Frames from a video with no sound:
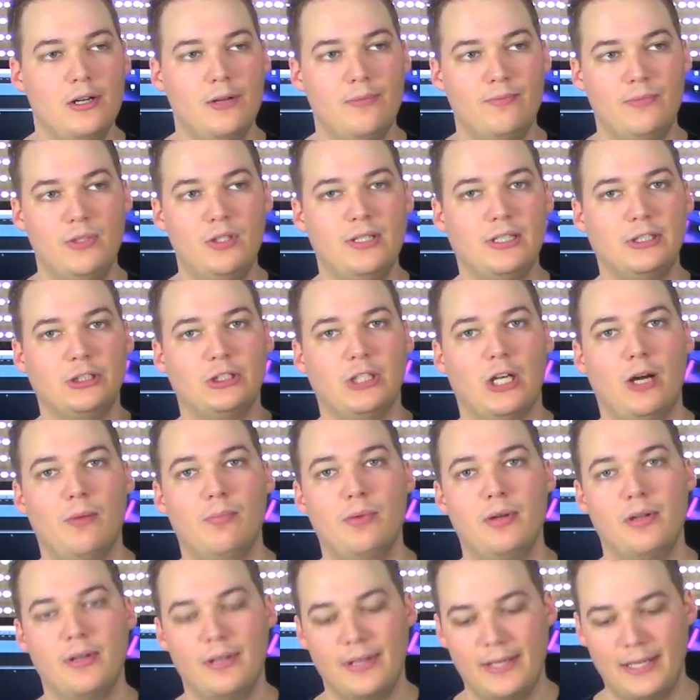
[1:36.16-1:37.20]
music
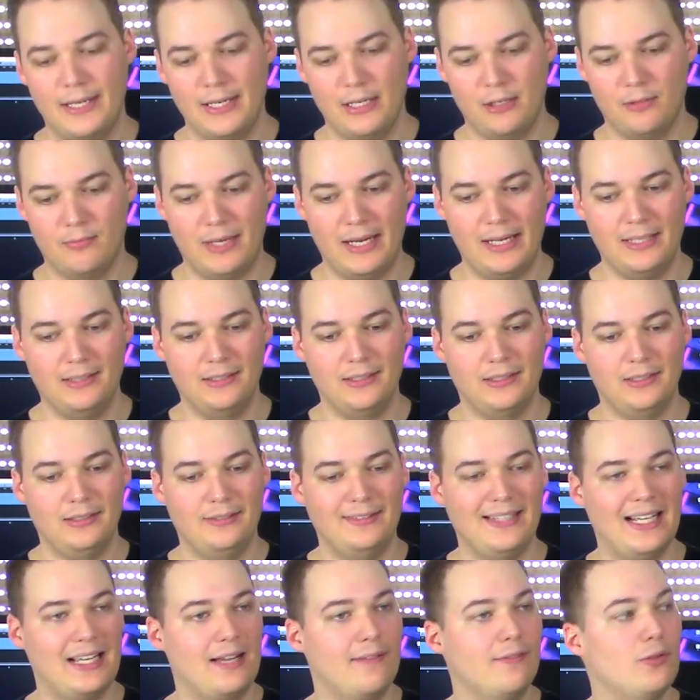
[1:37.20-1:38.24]
shop here in my little
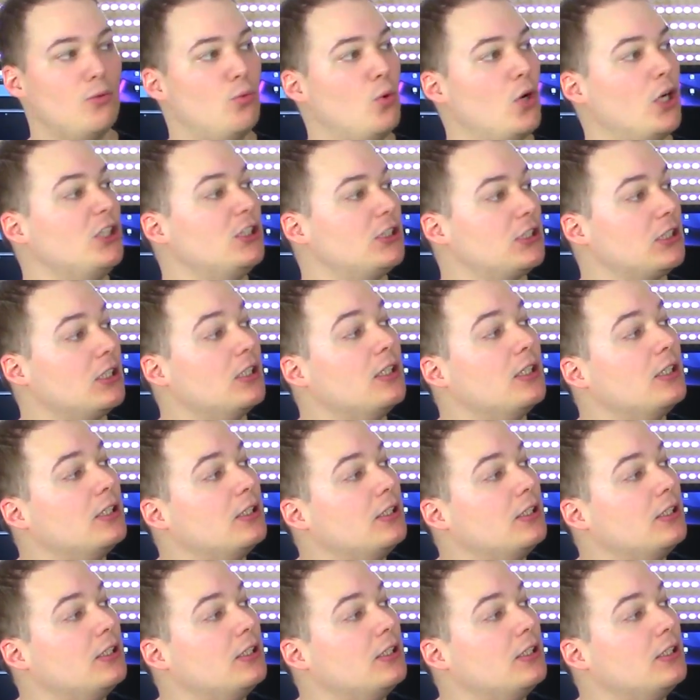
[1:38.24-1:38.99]
neck of the woods.